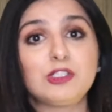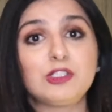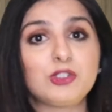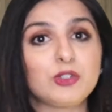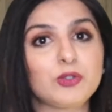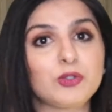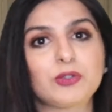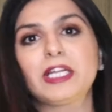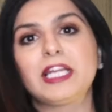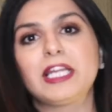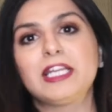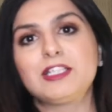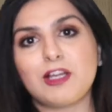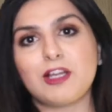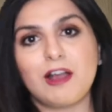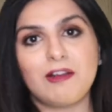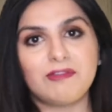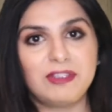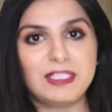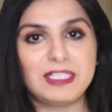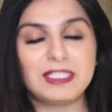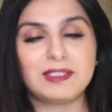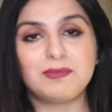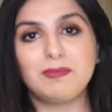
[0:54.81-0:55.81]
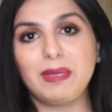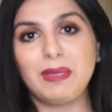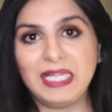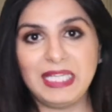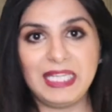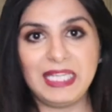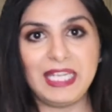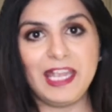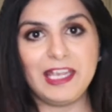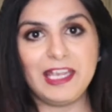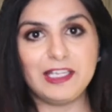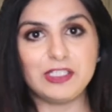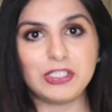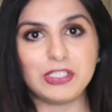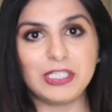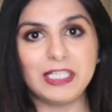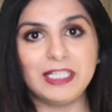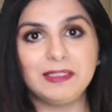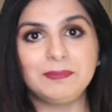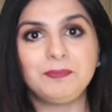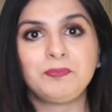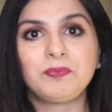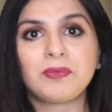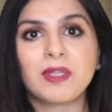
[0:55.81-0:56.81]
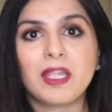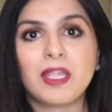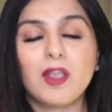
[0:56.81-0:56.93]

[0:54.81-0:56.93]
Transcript: shortage of this medication,